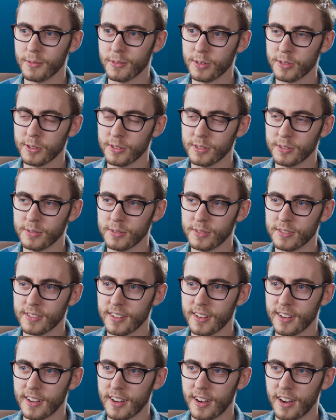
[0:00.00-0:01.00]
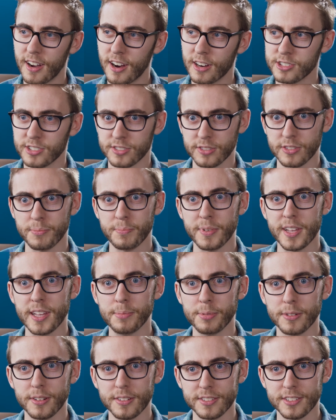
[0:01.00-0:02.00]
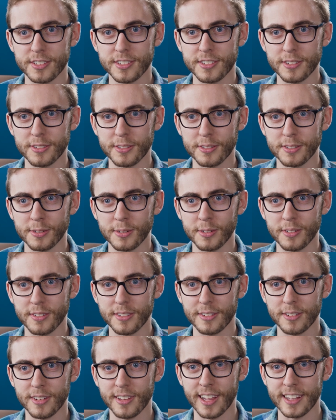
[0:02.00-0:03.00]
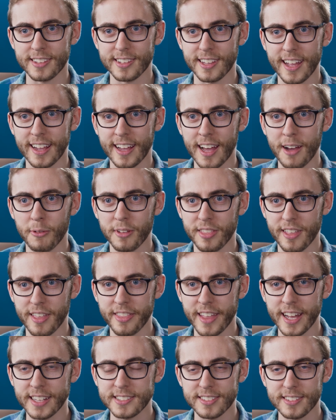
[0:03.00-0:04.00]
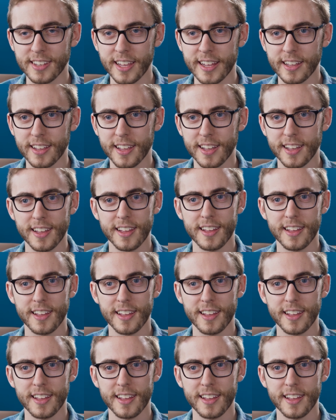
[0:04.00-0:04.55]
who are just good people too, who I like to hang out with. And that's like,